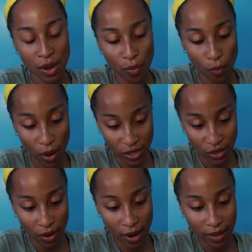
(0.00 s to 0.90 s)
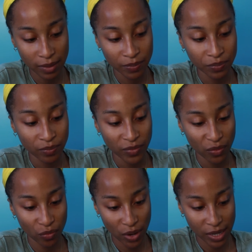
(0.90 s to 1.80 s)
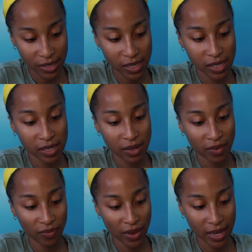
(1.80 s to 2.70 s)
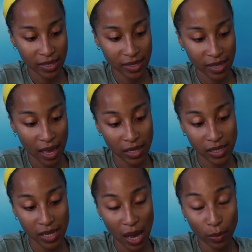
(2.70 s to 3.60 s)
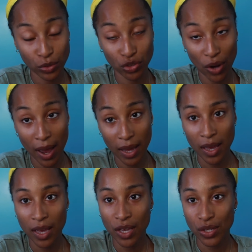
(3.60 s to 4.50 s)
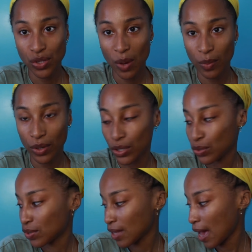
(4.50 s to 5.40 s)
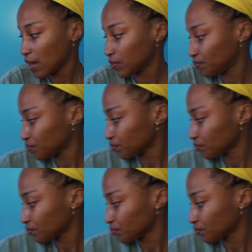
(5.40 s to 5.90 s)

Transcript: washcloth. Rinse face and towel dry. So I'm going to use that.